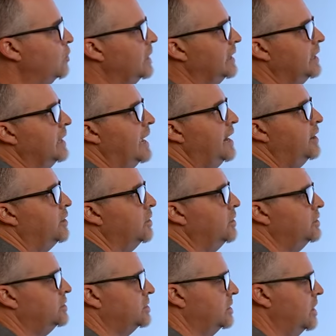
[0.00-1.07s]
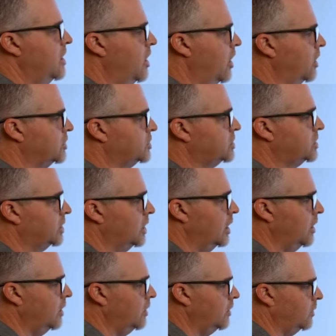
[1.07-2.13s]
Relators are
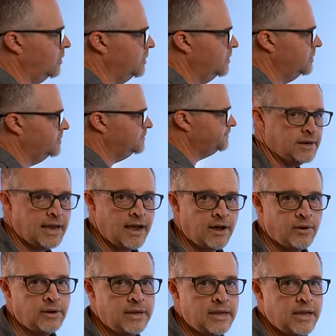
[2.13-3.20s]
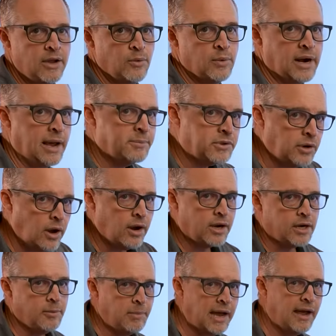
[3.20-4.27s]
slow. Now, when I'm
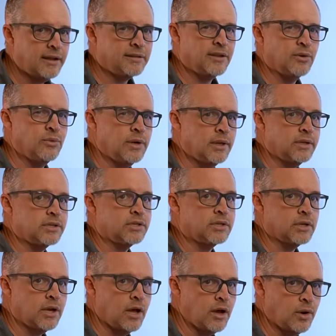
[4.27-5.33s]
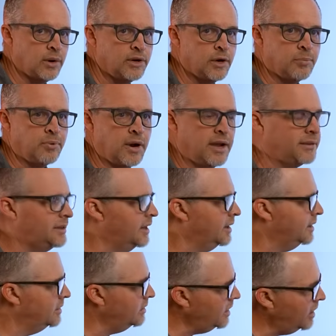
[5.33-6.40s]
talking about they're really slow, and you're probably
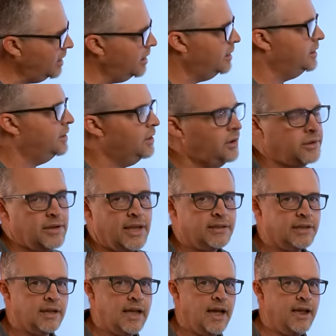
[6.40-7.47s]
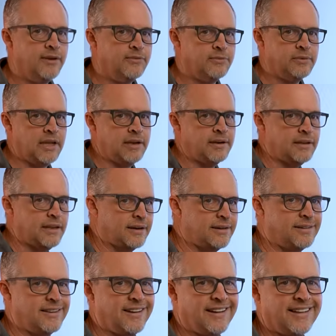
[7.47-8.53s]
thinking, like the guy
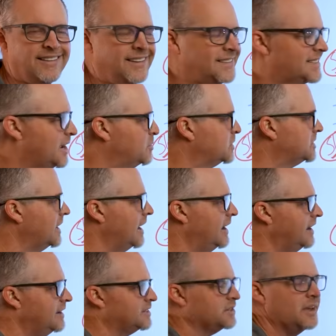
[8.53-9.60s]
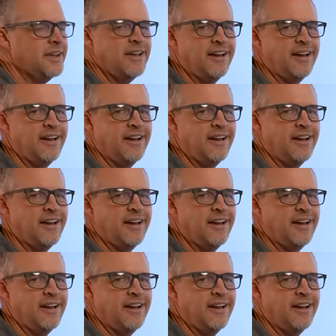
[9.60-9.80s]
that I think his name was Ace